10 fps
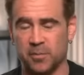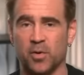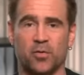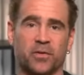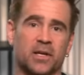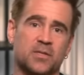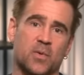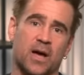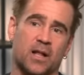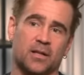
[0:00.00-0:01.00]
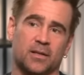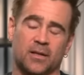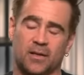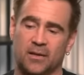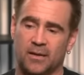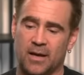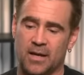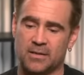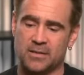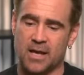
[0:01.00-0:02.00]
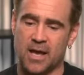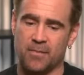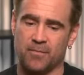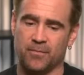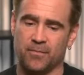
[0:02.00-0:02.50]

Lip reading: moving as well. And and